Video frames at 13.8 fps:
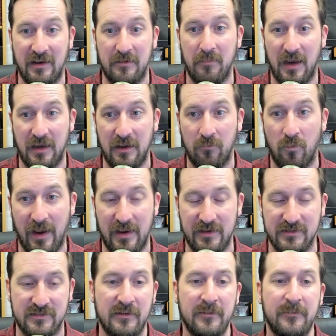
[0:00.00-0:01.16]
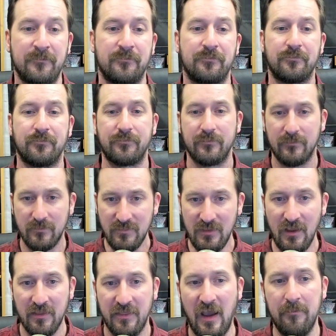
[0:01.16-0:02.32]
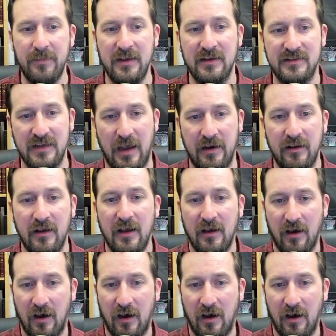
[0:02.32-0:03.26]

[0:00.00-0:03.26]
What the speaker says: in many ways. That being said,